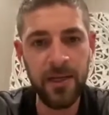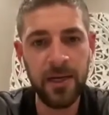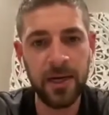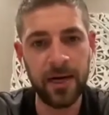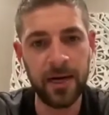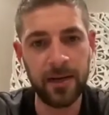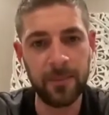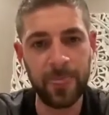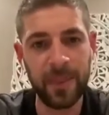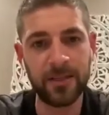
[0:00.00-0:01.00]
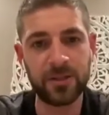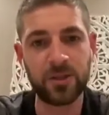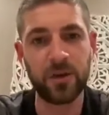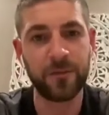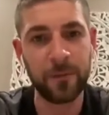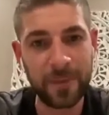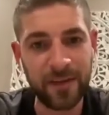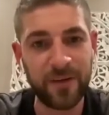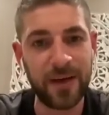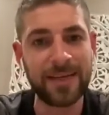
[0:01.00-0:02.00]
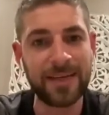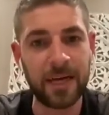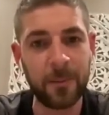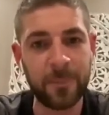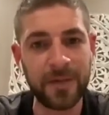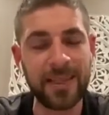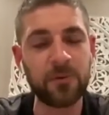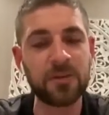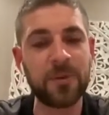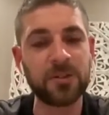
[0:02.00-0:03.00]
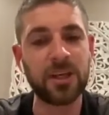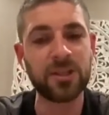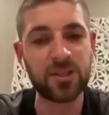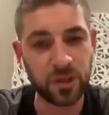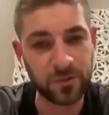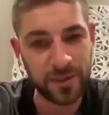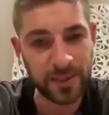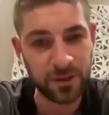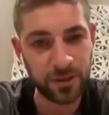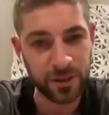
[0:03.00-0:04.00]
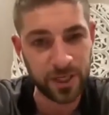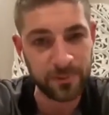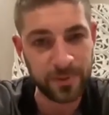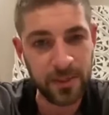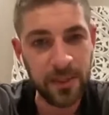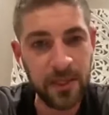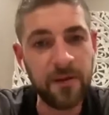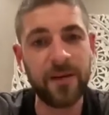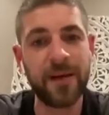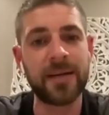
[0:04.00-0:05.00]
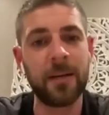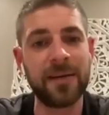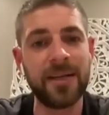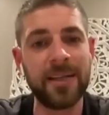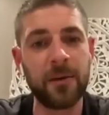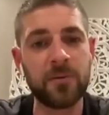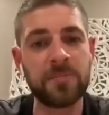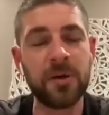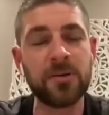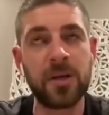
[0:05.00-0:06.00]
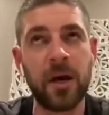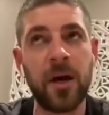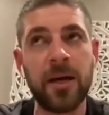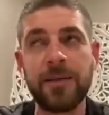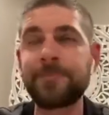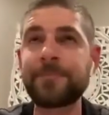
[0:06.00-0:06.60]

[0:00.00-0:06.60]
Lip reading: And so for me, finding a company that was built on servant leadership, find a company that was built on